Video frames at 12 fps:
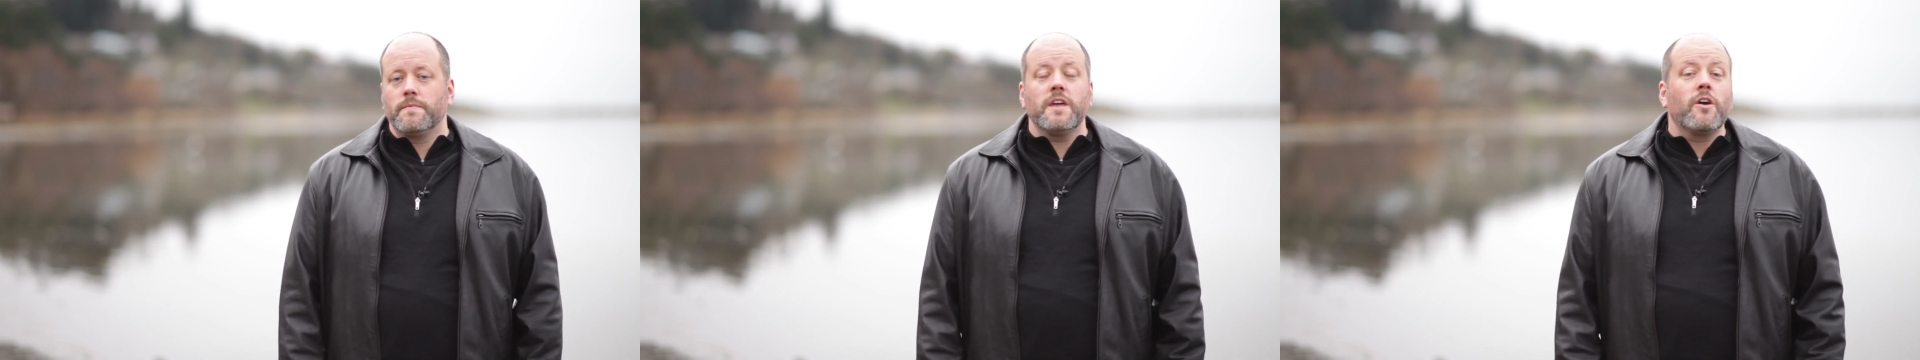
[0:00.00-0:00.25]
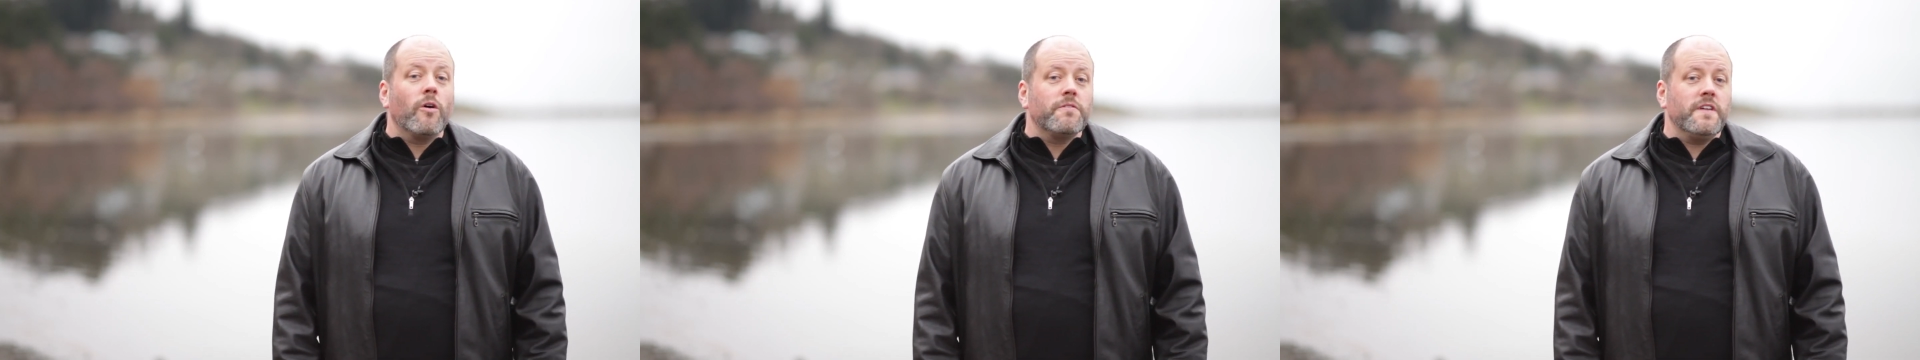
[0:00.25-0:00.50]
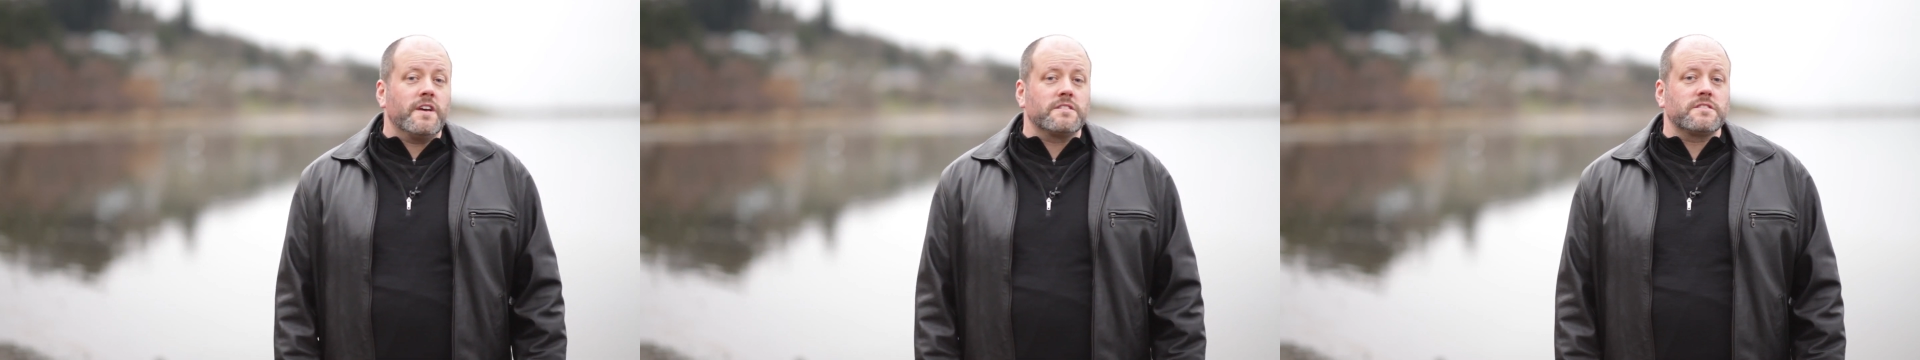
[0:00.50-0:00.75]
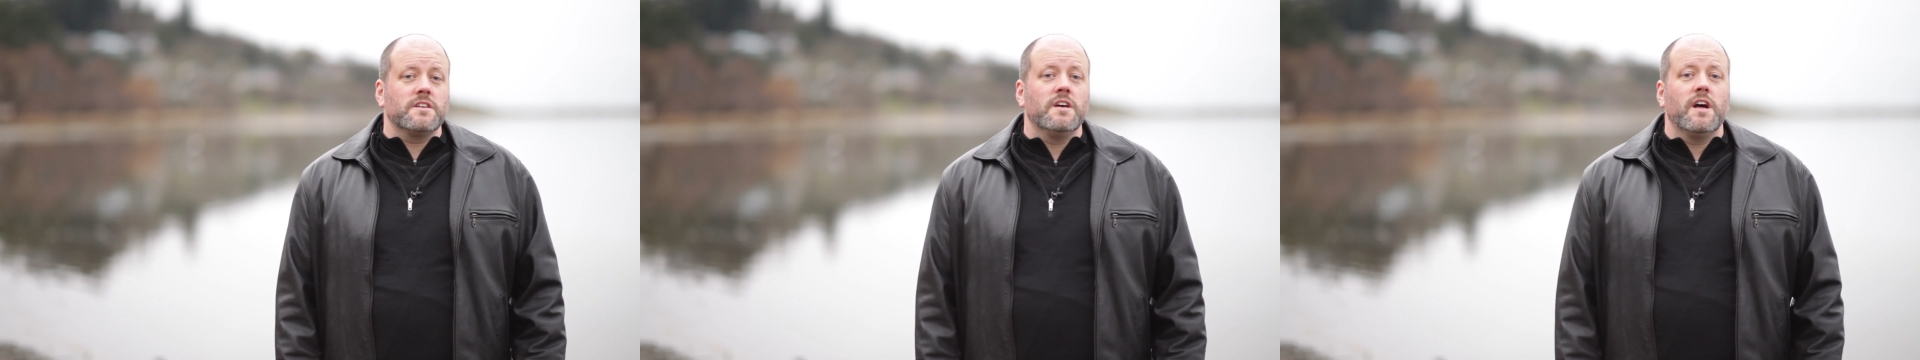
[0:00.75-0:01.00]
He called
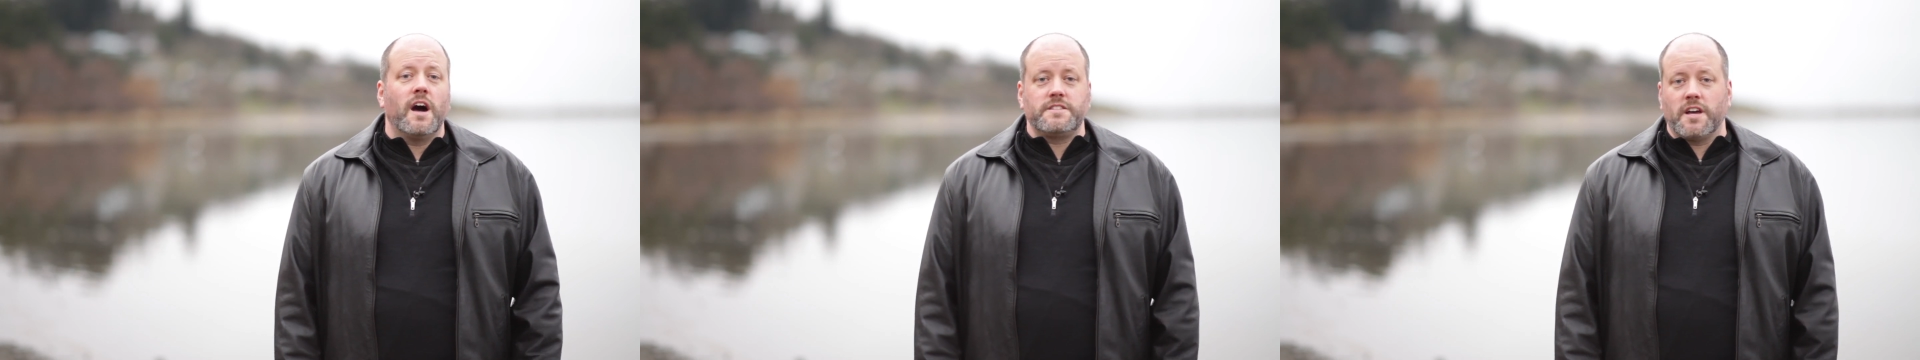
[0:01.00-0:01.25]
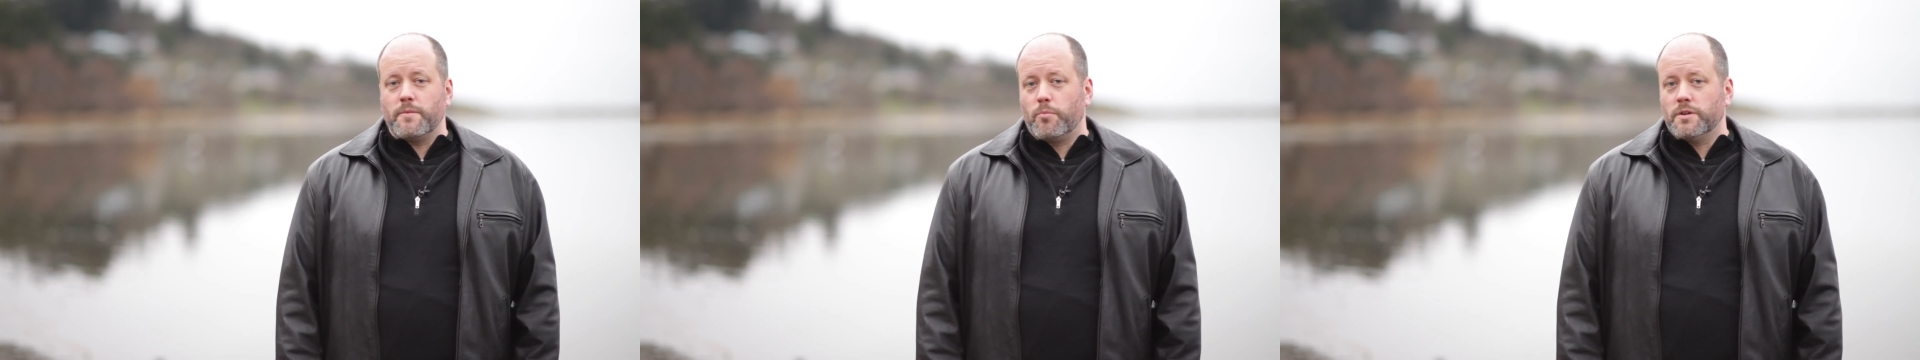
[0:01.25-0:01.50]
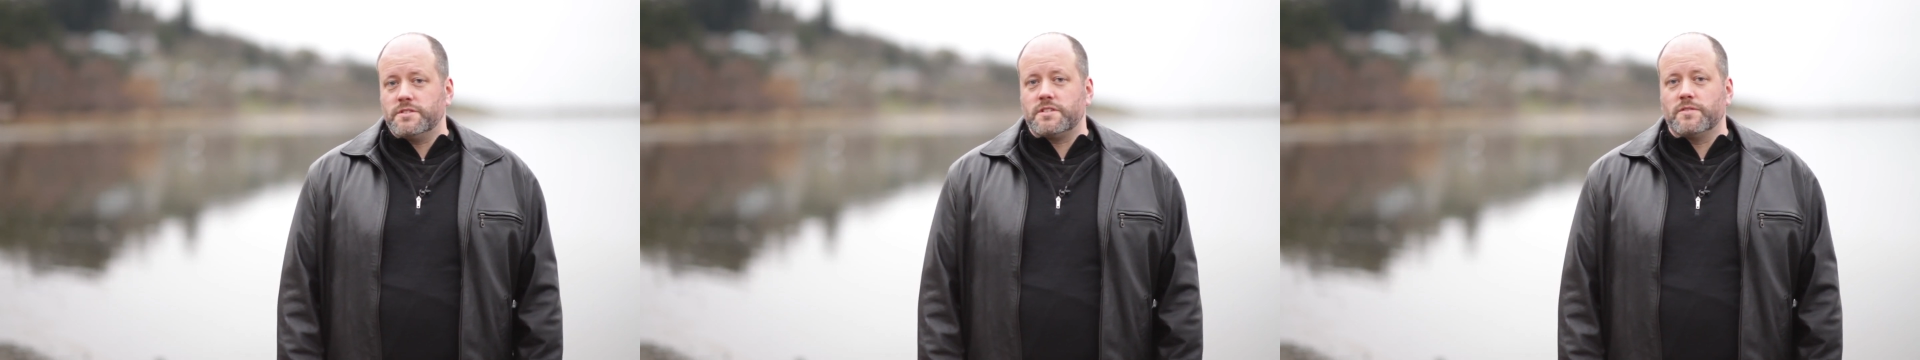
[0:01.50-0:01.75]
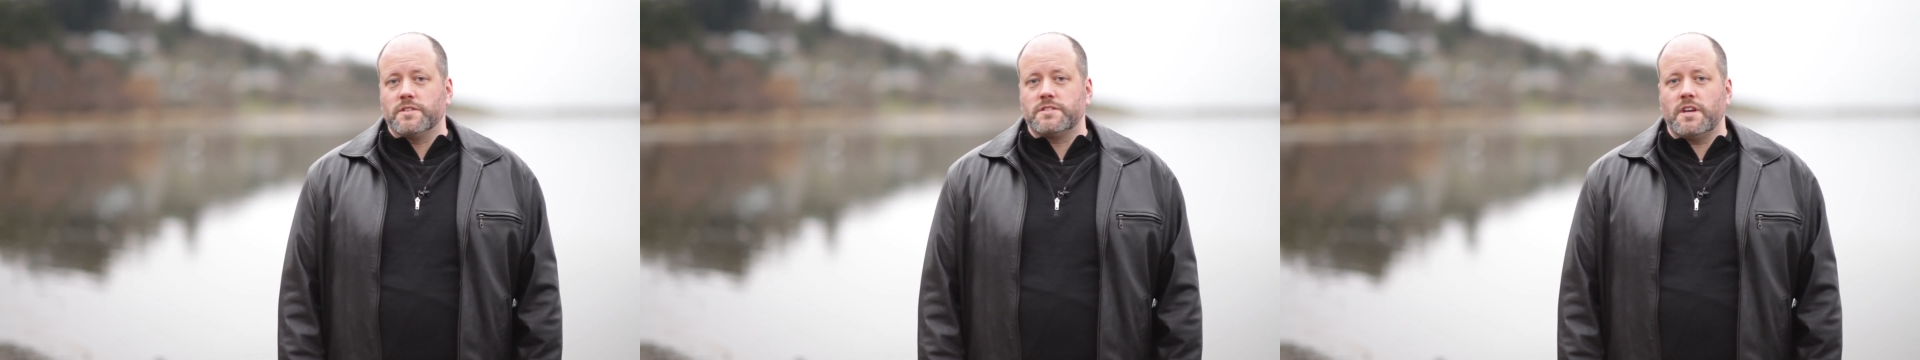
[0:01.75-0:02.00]
this a type 1
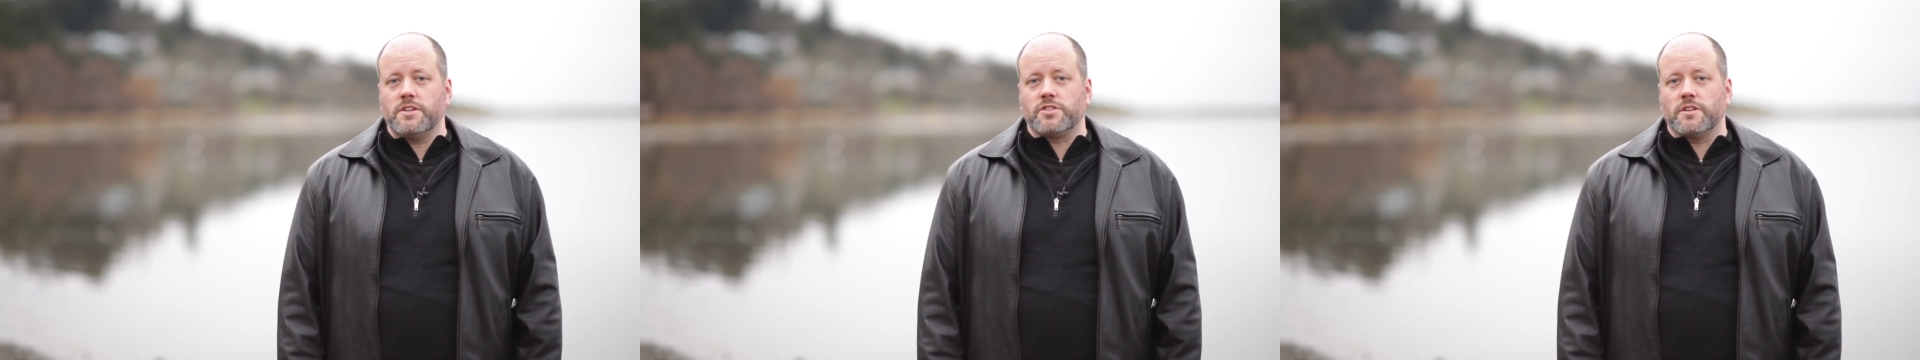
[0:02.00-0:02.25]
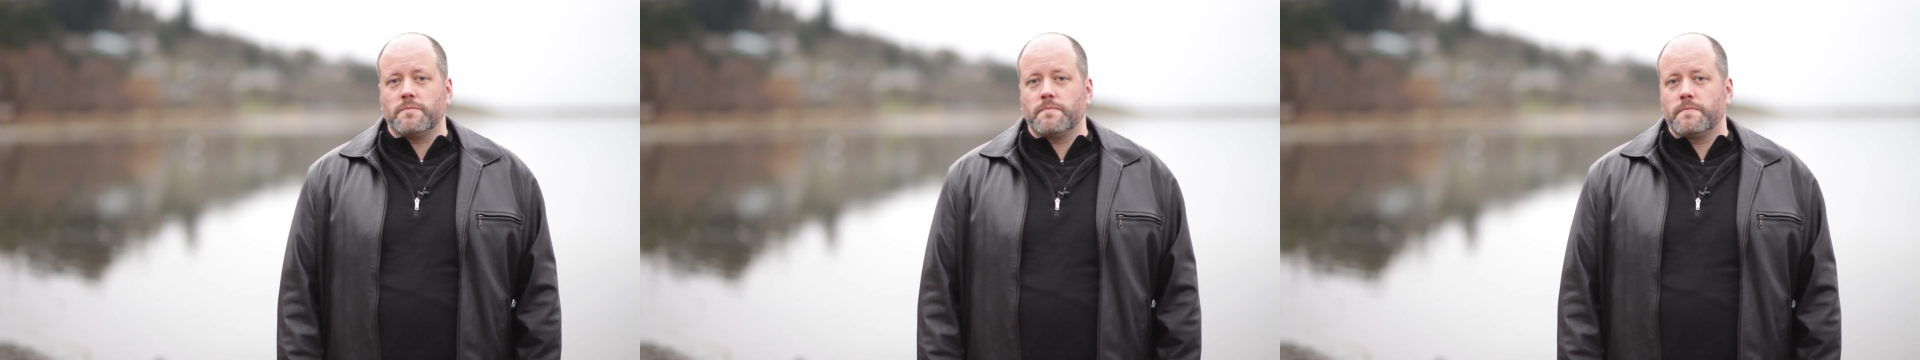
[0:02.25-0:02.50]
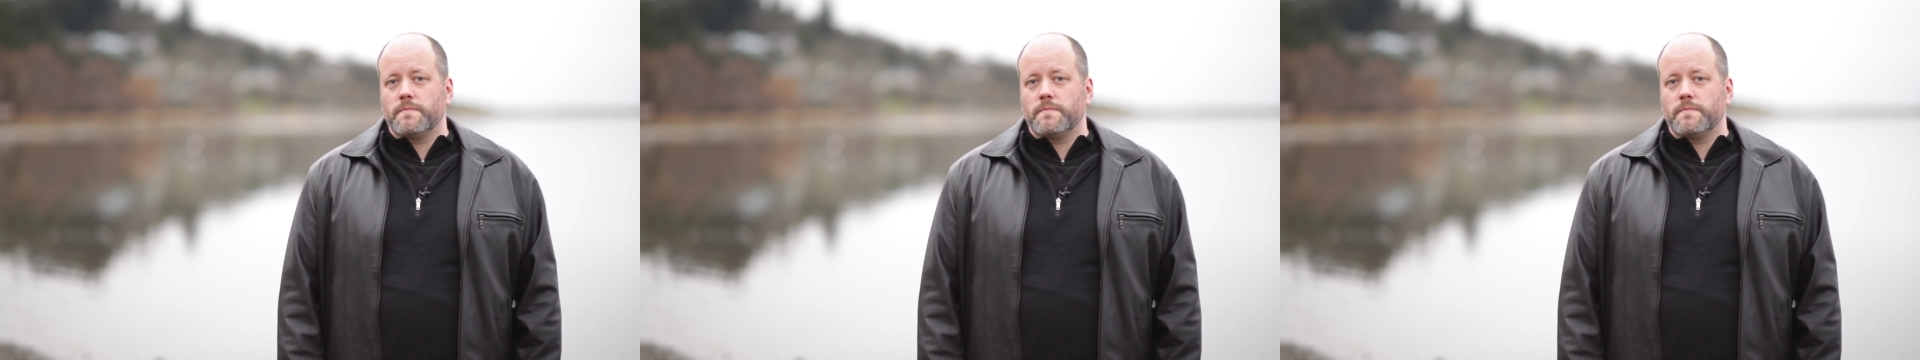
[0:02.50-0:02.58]
civilization.